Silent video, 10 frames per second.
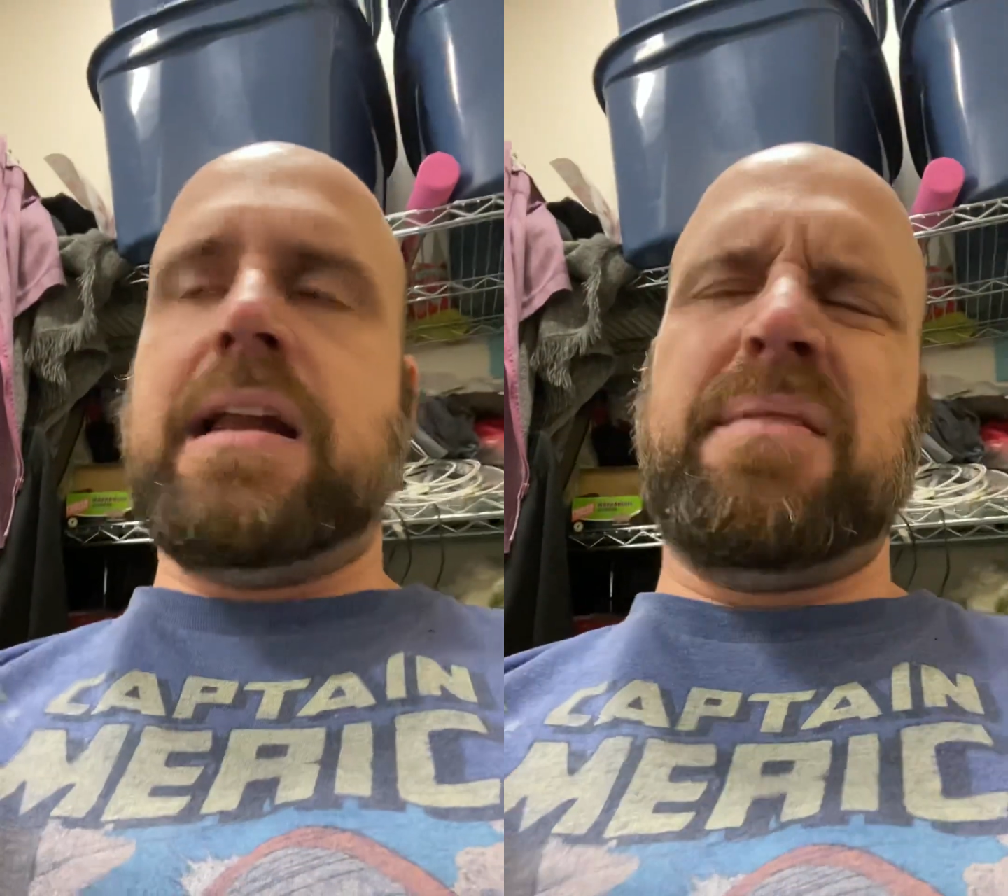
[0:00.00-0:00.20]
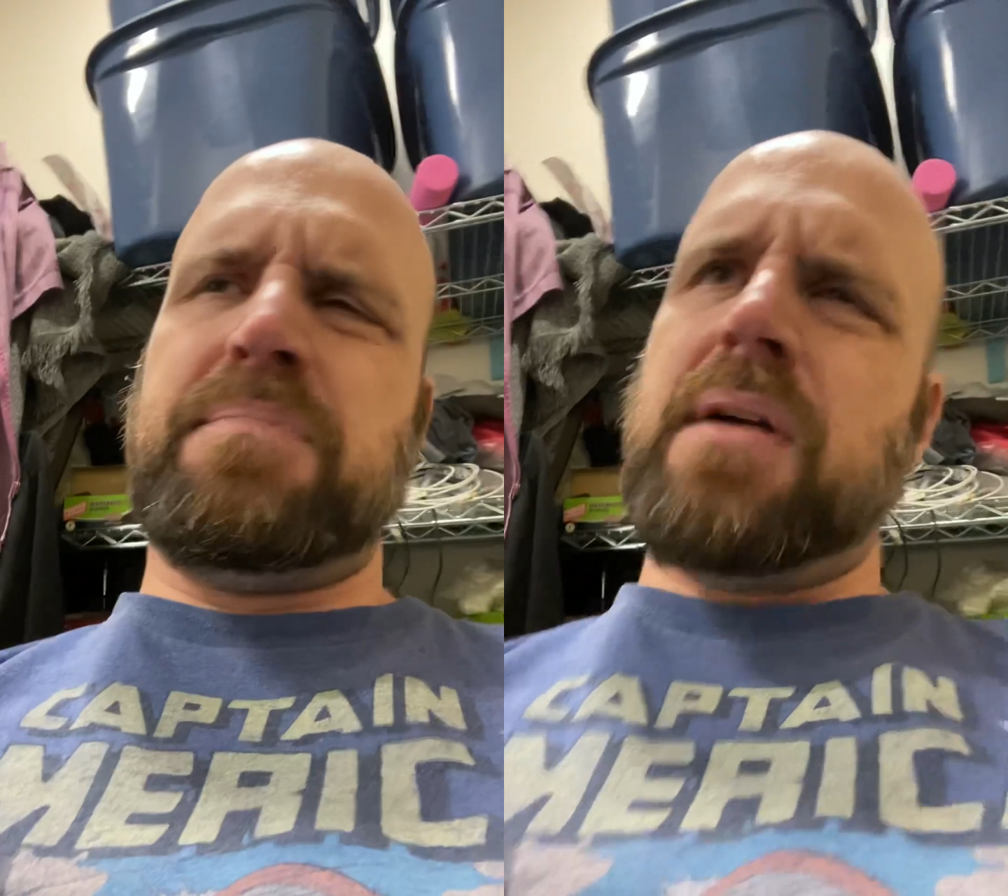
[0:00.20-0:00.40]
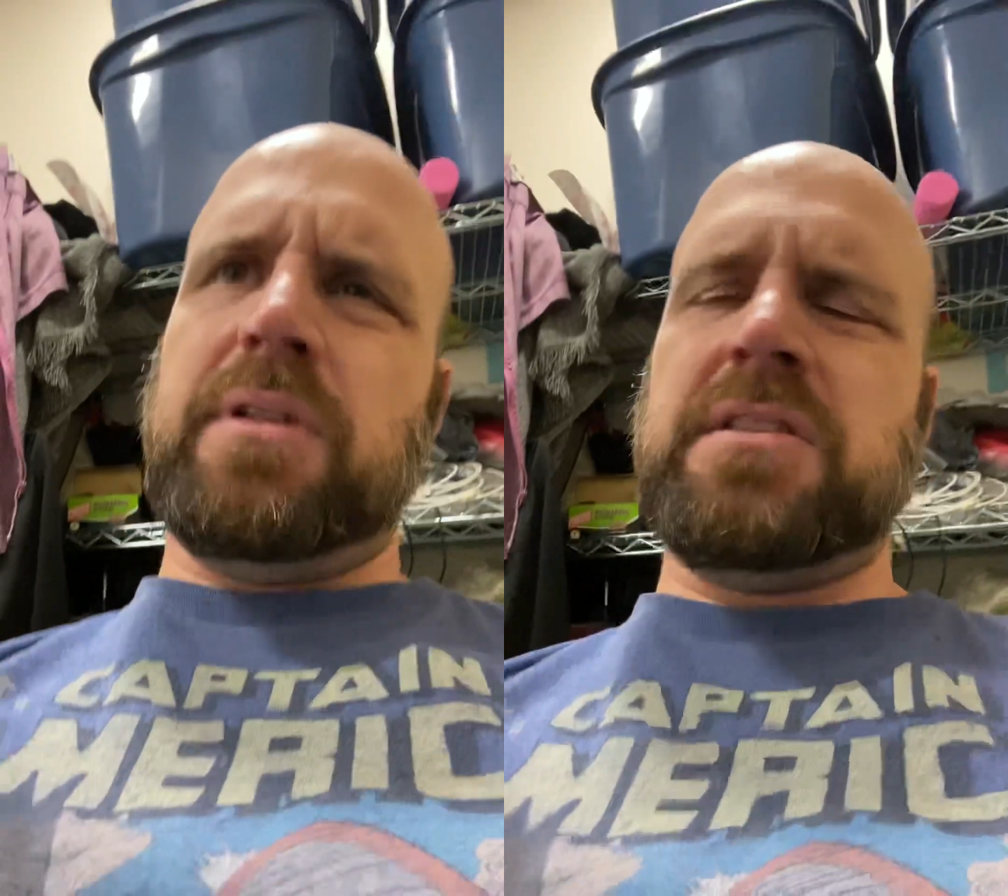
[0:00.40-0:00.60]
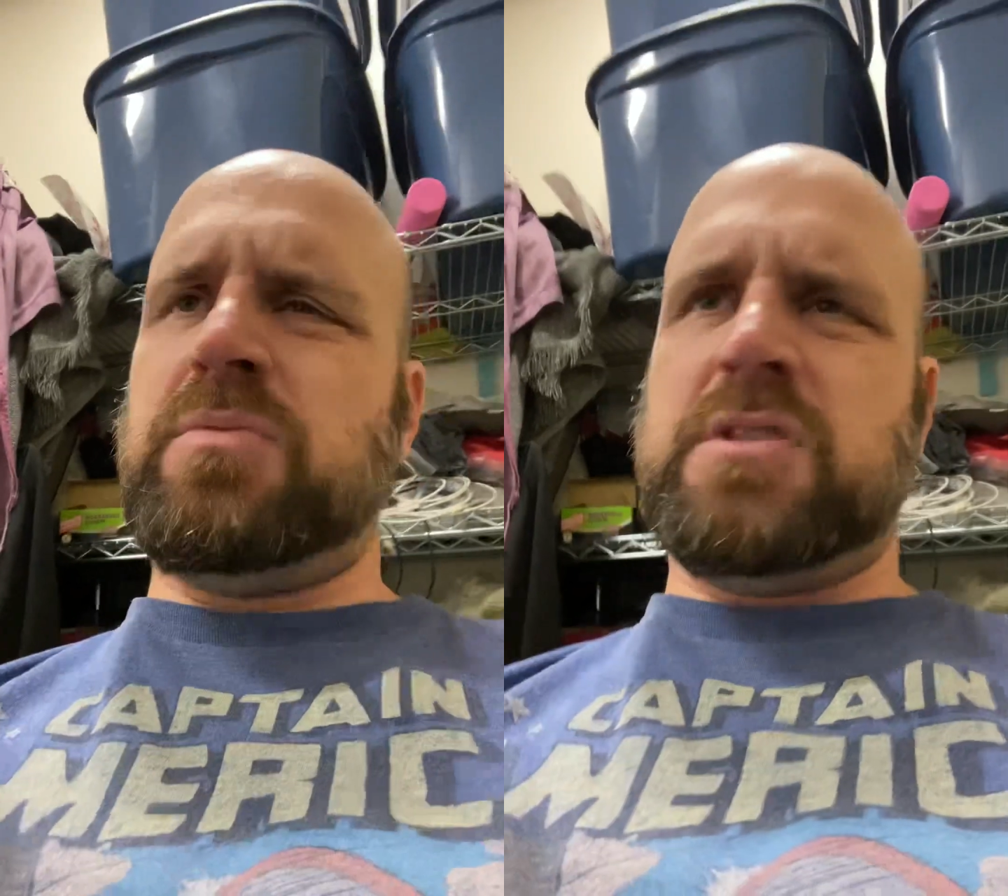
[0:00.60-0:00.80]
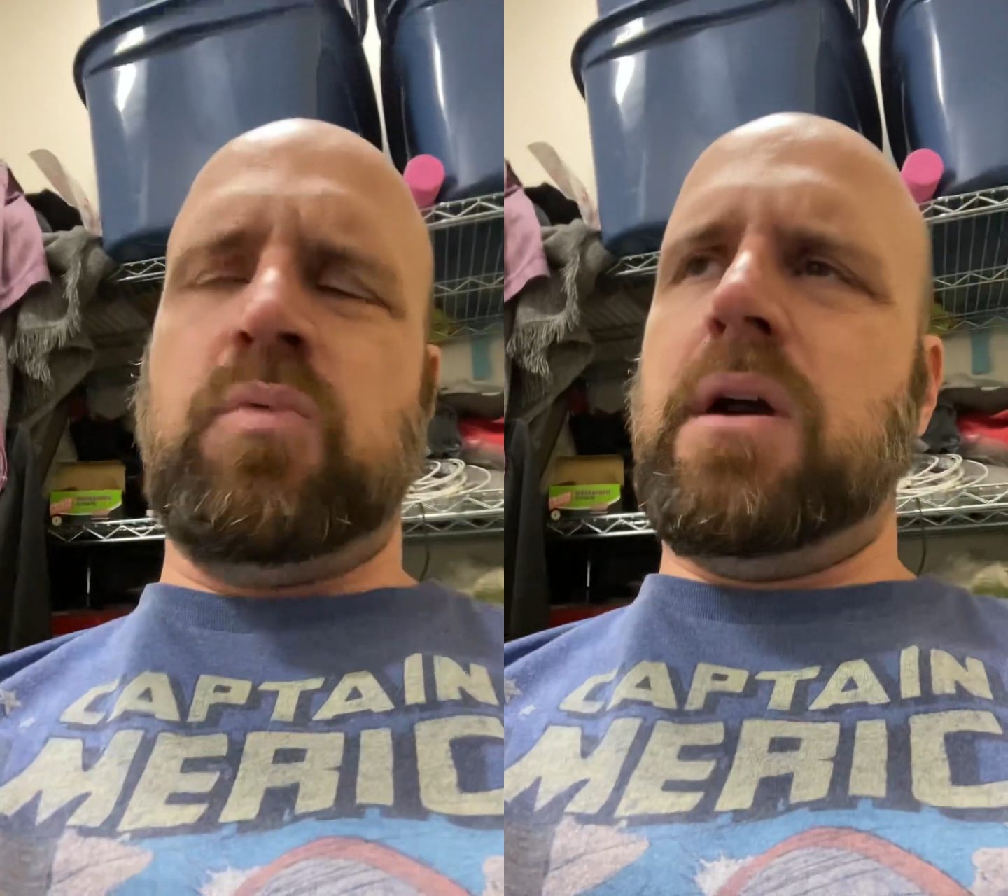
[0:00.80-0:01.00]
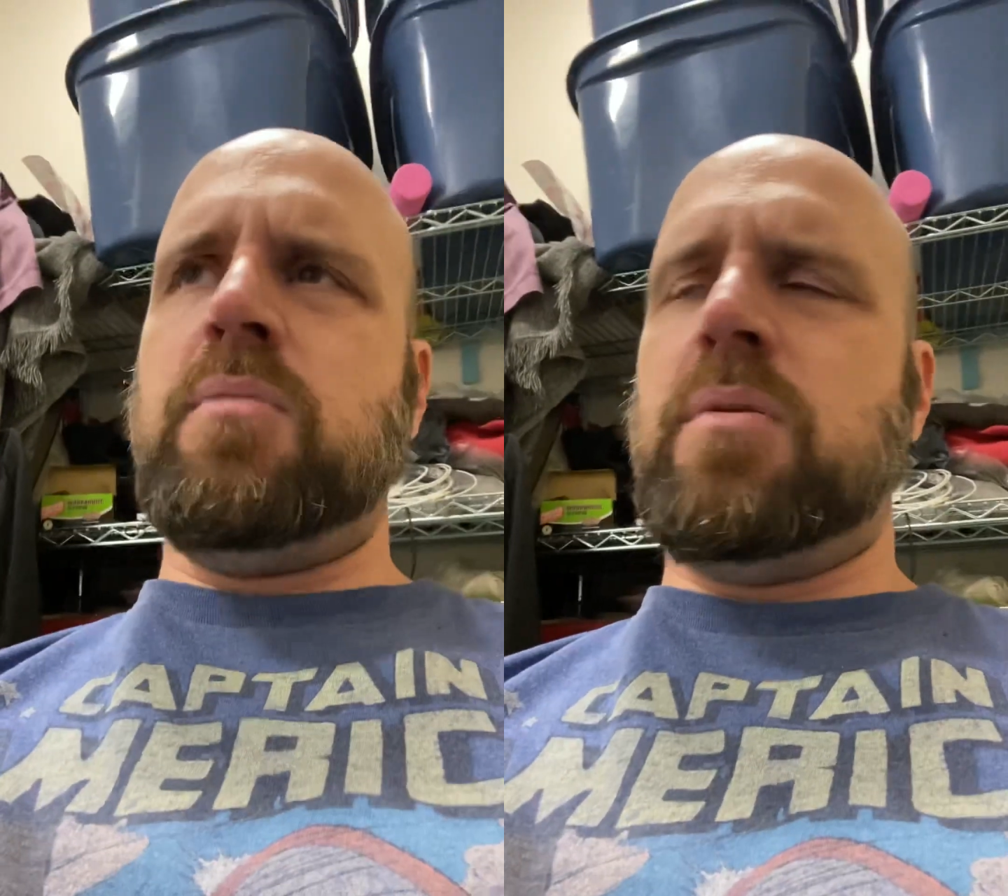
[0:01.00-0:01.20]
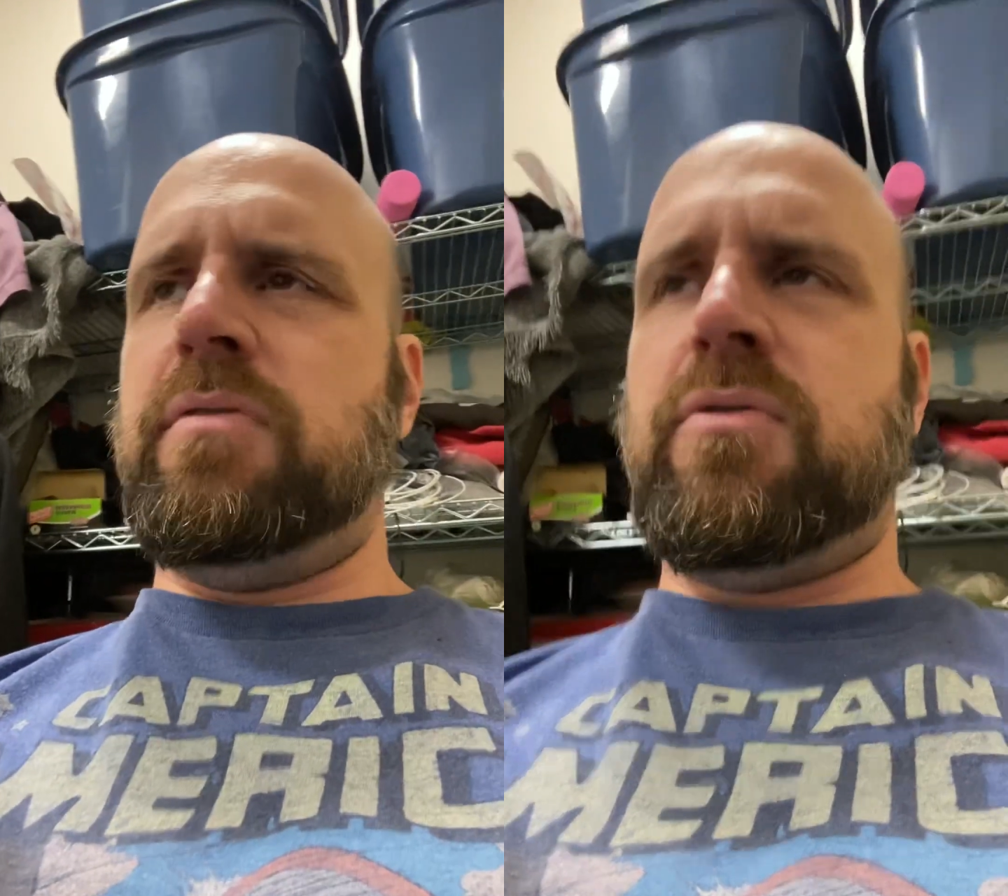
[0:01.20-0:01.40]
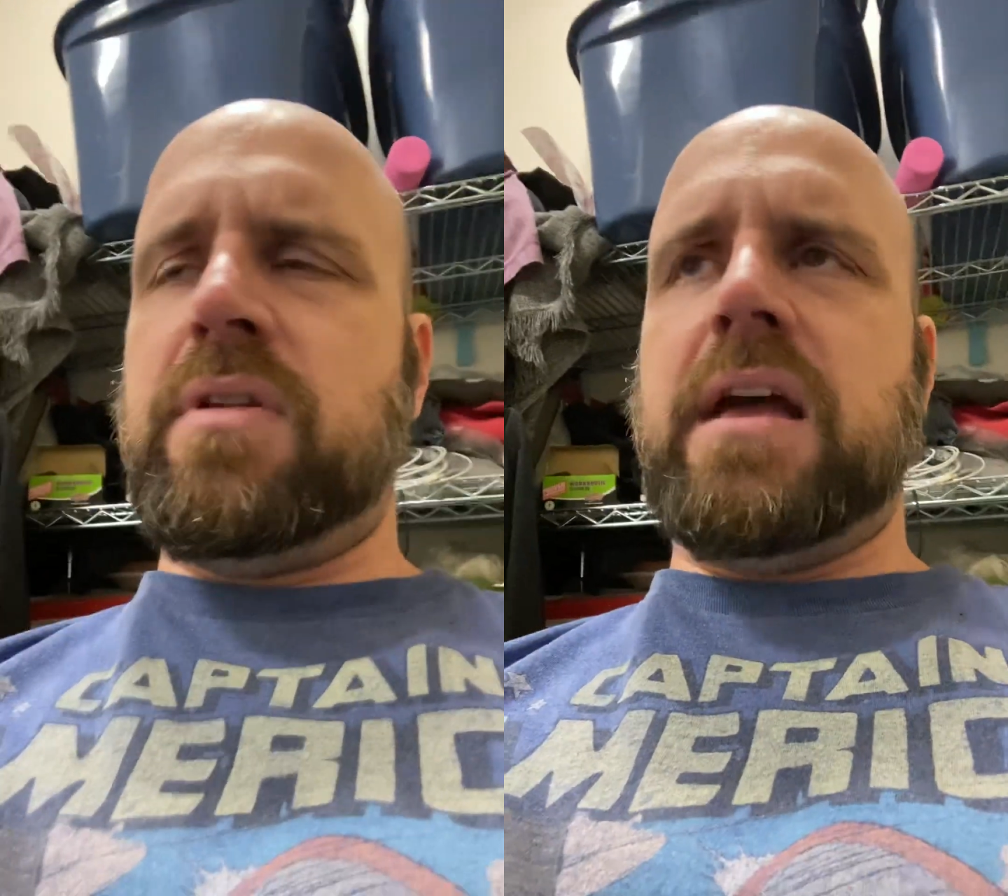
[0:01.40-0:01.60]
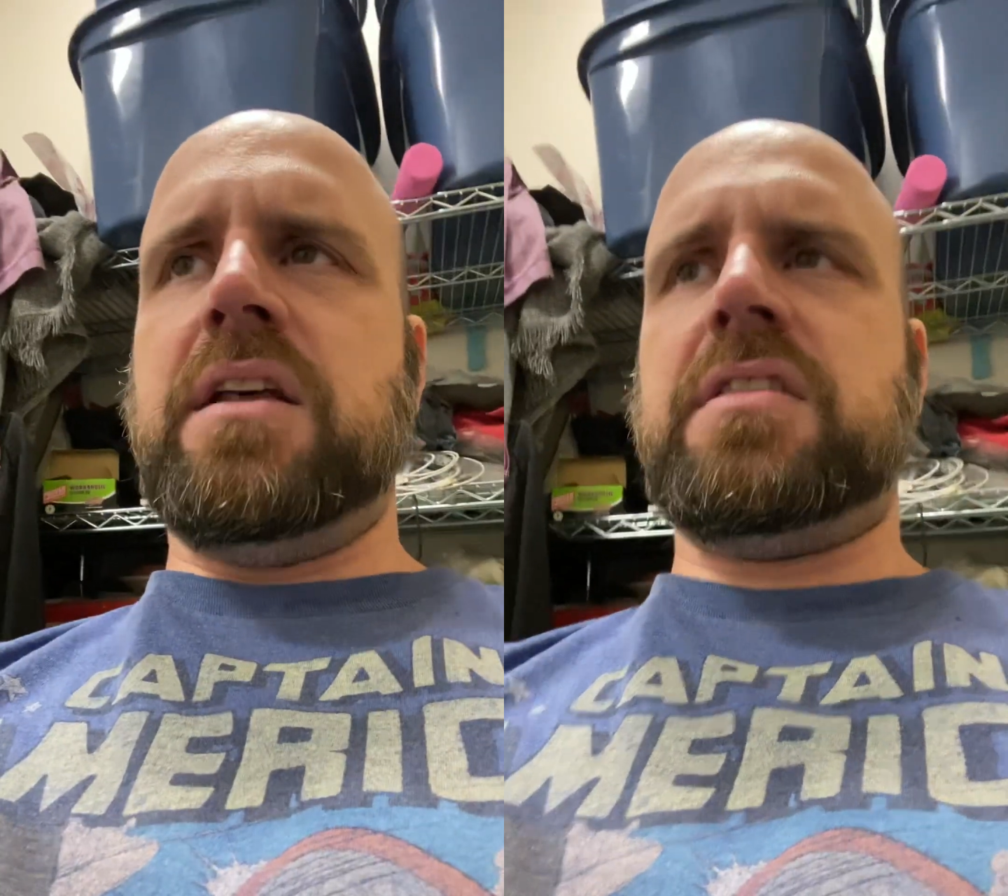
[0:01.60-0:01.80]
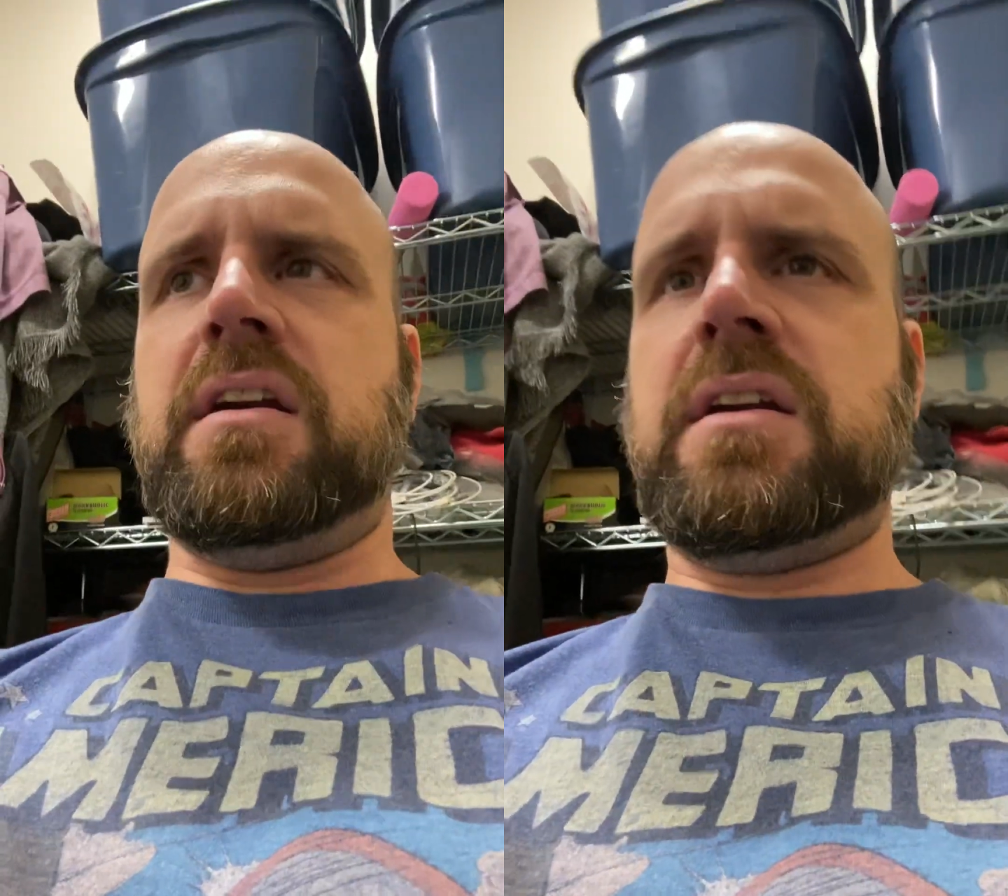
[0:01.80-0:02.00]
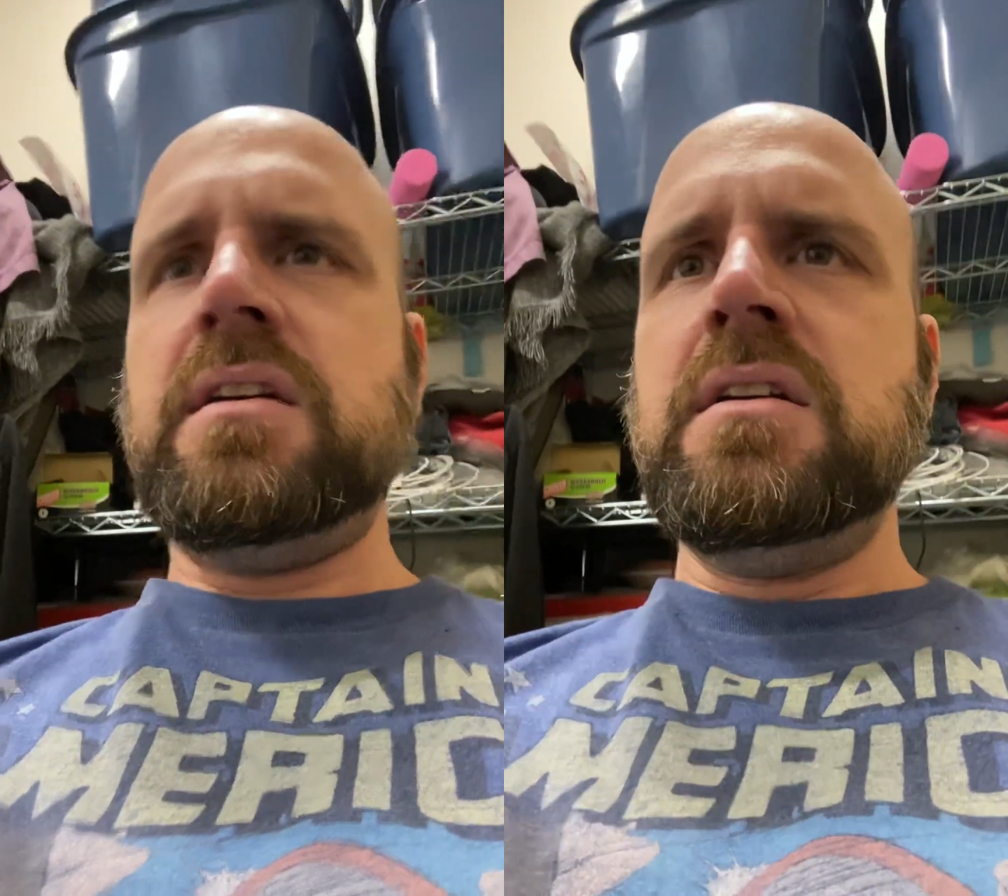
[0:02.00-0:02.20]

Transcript: and probably, there was one more before that, I think.